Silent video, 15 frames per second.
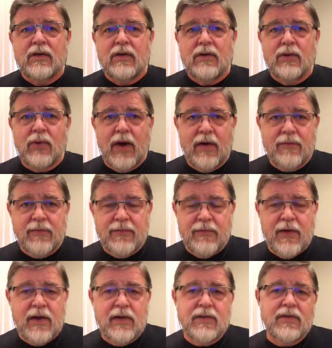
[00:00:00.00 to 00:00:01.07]
who have
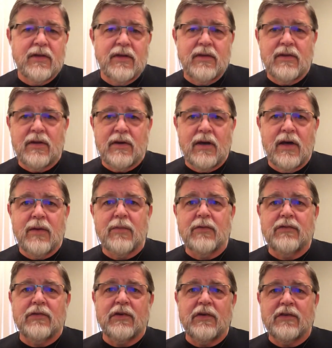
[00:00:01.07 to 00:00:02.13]
faith in the name of
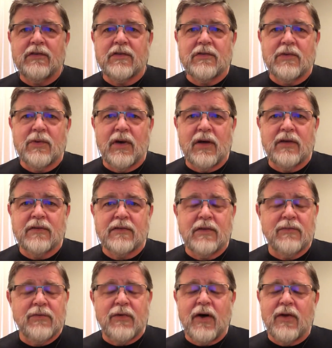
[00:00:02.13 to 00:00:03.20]
Jesus Christ.
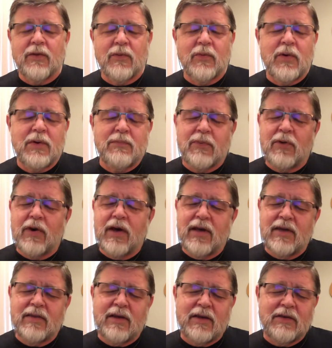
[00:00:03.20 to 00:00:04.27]
And Father, we
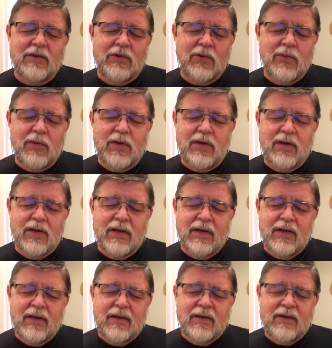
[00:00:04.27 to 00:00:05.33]
pray that you would,
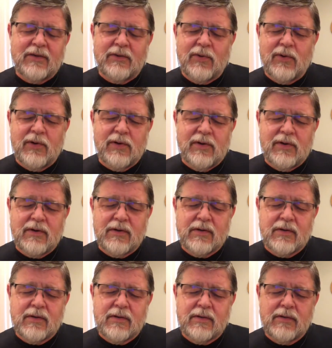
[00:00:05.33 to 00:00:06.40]
Lord,
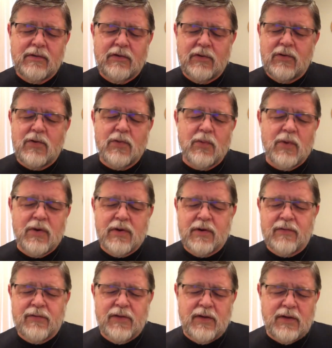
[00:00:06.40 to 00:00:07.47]
do your work
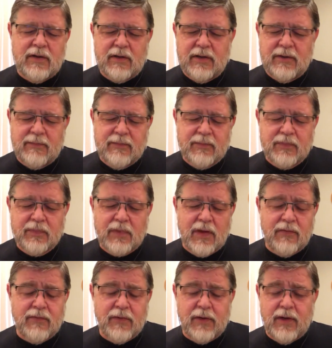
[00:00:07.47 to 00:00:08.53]
of healing
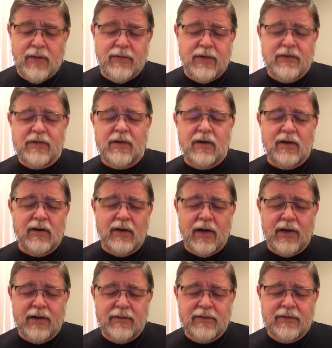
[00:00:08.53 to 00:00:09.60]
and forgiveness in our
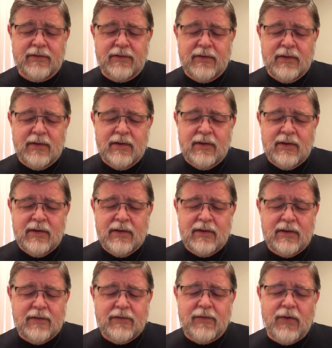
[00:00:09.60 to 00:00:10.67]
lives
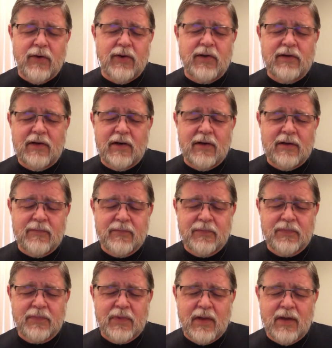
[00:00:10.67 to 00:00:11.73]
this very day.
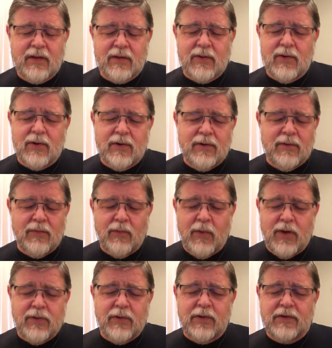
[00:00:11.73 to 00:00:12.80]
And Lord,
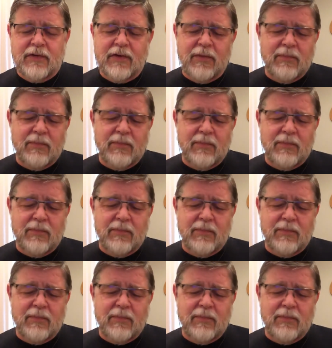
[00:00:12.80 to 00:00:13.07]
whether it's a